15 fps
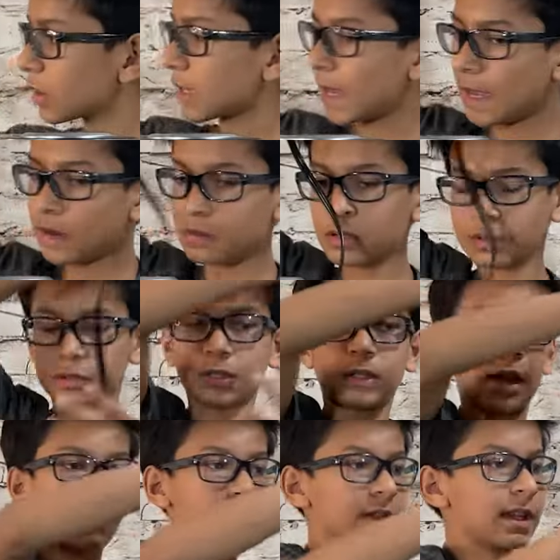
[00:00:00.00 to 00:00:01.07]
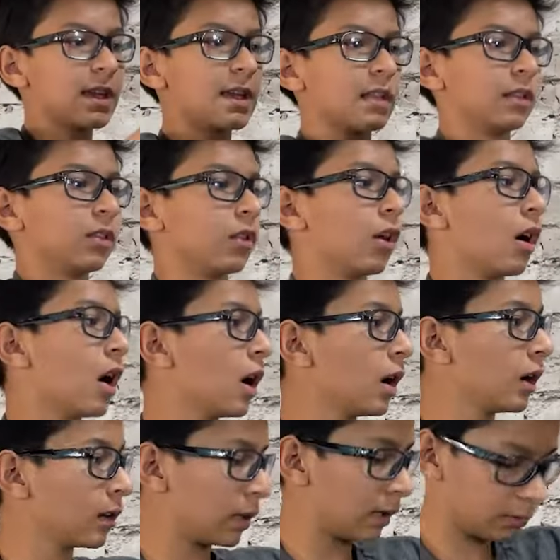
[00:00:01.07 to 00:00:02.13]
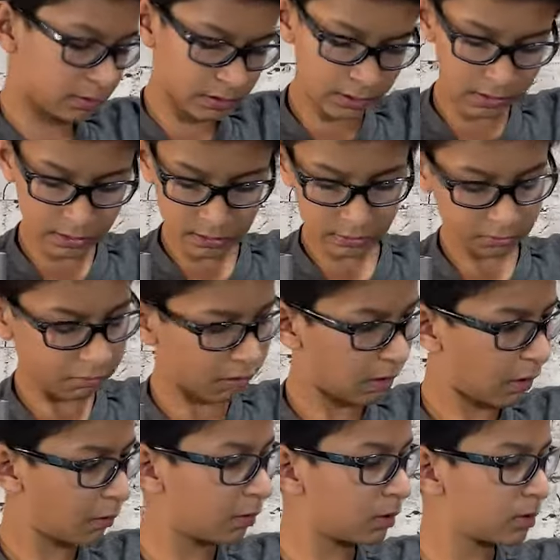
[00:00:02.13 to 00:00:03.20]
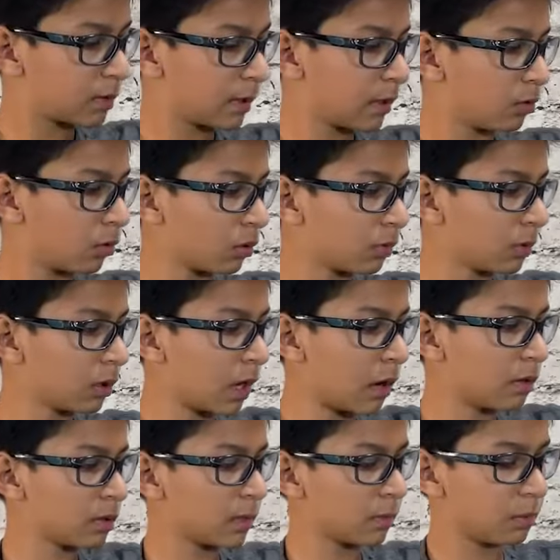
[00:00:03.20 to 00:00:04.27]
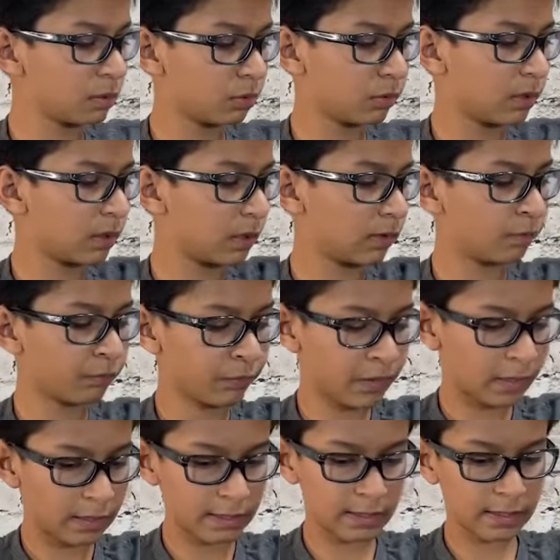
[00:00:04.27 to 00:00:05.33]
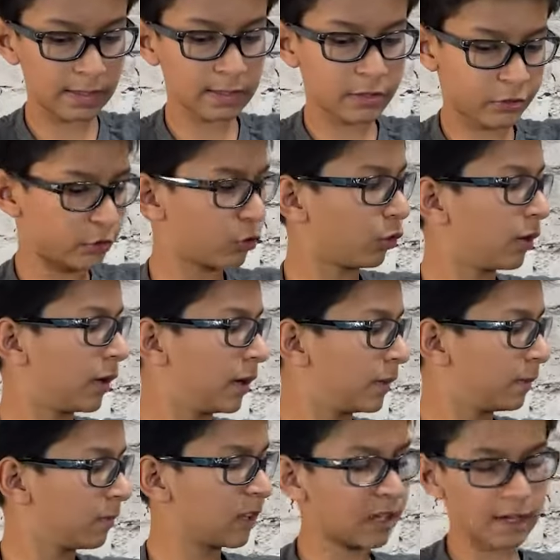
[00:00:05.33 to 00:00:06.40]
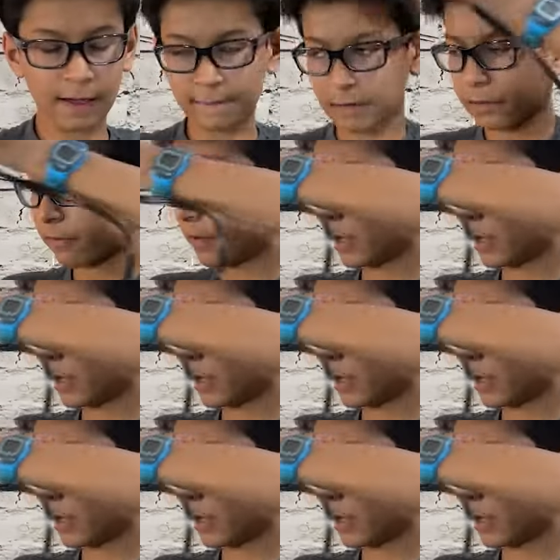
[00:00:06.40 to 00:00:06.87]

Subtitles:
the cable is, I wouldn't say long. I wouldn't say normal. I would say between. It's short. Yeah, if